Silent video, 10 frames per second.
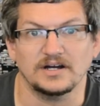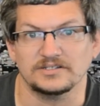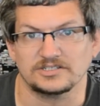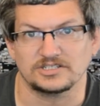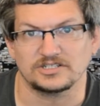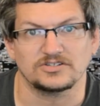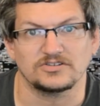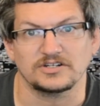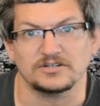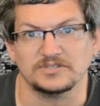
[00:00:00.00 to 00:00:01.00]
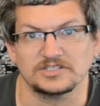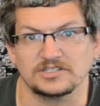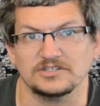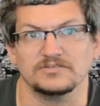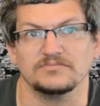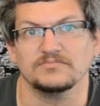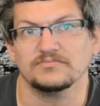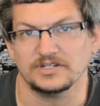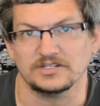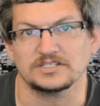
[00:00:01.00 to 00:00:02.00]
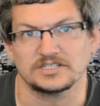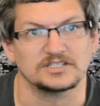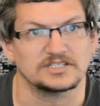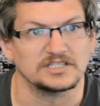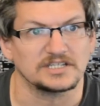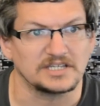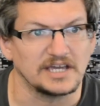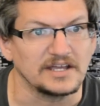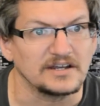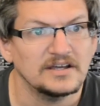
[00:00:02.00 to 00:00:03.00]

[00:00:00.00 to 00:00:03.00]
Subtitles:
just the torque number skewed, but you can still see the gain.